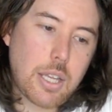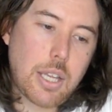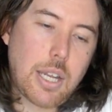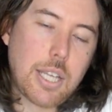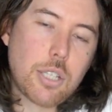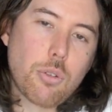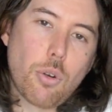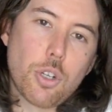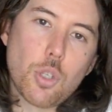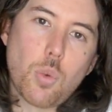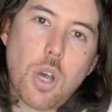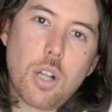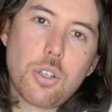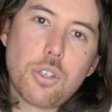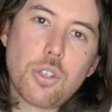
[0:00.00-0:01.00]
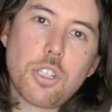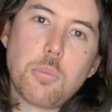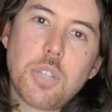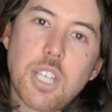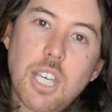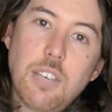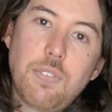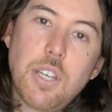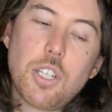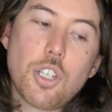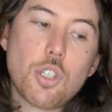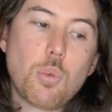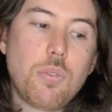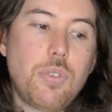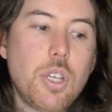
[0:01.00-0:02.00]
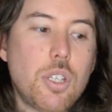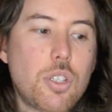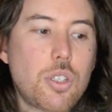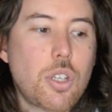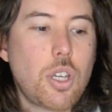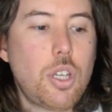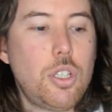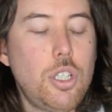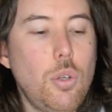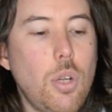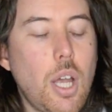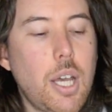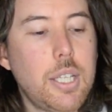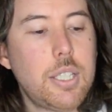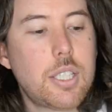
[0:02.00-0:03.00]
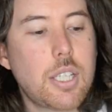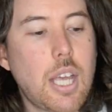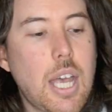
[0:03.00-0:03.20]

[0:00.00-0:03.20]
later on as well, so some of the key features with this new light.